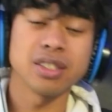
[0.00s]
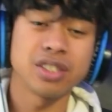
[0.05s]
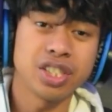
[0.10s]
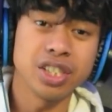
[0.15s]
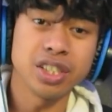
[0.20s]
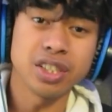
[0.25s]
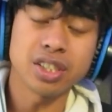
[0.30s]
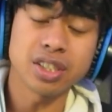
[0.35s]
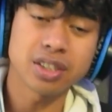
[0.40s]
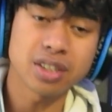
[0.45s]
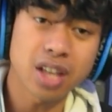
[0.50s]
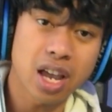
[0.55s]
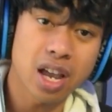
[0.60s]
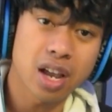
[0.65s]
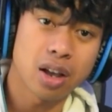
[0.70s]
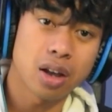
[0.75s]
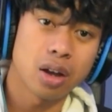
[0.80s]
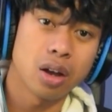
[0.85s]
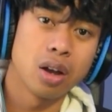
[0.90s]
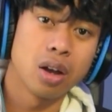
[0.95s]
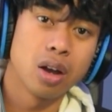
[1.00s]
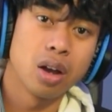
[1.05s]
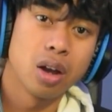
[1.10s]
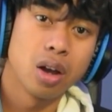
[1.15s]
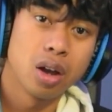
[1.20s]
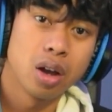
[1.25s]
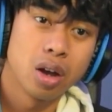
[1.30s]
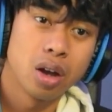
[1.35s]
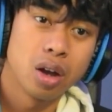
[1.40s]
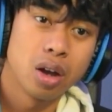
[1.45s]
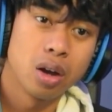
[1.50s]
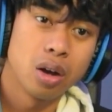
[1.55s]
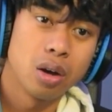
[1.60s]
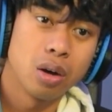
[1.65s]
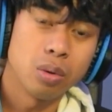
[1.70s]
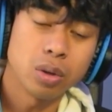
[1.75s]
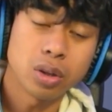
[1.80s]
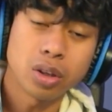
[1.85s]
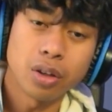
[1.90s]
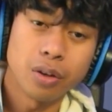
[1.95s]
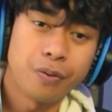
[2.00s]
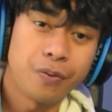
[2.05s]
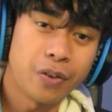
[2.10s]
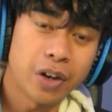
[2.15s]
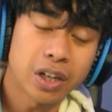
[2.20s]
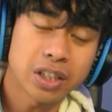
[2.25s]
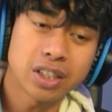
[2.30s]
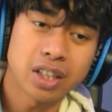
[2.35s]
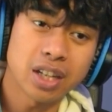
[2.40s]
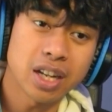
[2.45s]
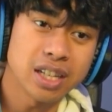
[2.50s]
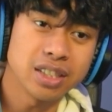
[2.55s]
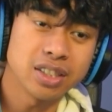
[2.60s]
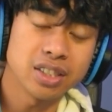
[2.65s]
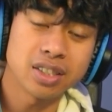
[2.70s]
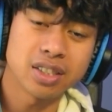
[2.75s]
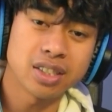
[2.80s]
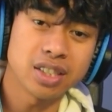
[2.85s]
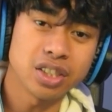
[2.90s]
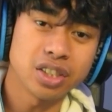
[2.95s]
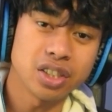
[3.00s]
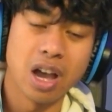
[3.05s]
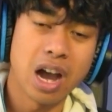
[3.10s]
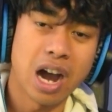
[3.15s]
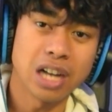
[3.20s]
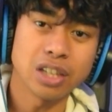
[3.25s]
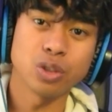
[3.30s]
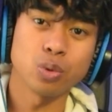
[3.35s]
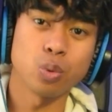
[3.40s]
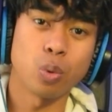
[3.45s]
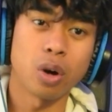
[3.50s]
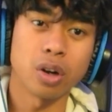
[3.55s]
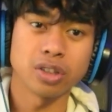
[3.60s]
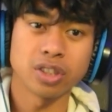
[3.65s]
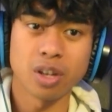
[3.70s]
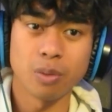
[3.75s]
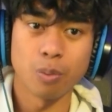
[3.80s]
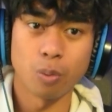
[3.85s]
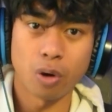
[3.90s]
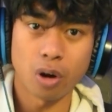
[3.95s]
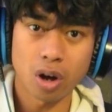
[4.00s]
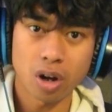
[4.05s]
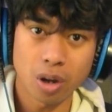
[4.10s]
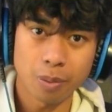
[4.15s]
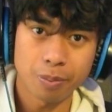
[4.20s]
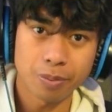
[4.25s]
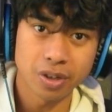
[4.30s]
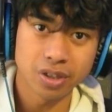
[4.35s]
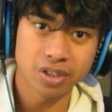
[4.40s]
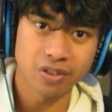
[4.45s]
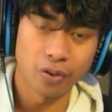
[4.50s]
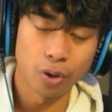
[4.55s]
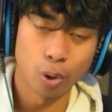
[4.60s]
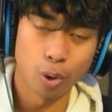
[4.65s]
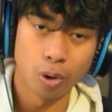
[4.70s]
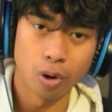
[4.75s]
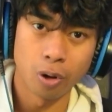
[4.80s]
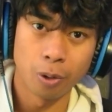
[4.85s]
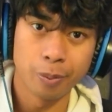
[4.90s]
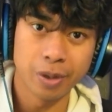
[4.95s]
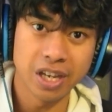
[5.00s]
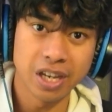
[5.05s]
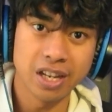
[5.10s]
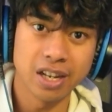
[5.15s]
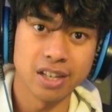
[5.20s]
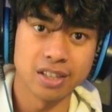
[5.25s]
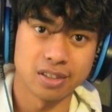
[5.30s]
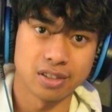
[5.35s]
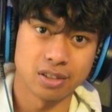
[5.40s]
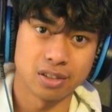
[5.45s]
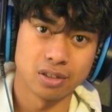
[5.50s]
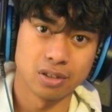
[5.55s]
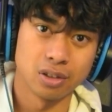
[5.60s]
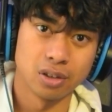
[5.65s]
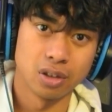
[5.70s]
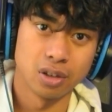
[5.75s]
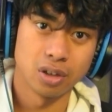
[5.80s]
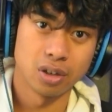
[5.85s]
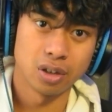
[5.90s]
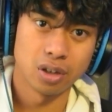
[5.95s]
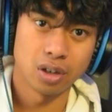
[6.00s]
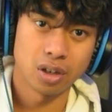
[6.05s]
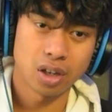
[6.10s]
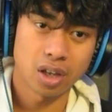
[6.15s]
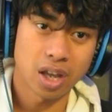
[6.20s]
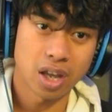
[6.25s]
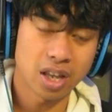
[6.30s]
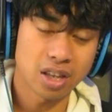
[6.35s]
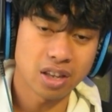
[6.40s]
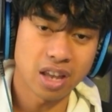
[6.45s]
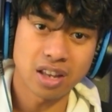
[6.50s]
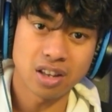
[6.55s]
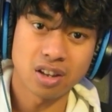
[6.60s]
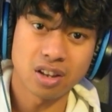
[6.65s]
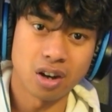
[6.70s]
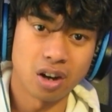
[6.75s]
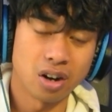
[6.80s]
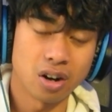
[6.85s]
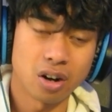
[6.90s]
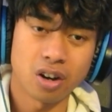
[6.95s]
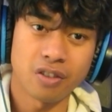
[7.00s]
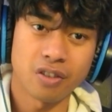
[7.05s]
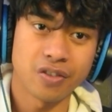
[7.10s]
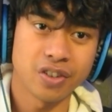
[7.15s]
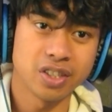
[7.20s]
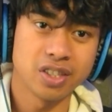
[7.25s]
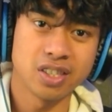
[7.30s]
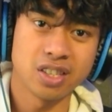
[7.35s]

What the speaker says: She's just like, what the fuck did I just see? I just watched him walk up this floral penis and cut off its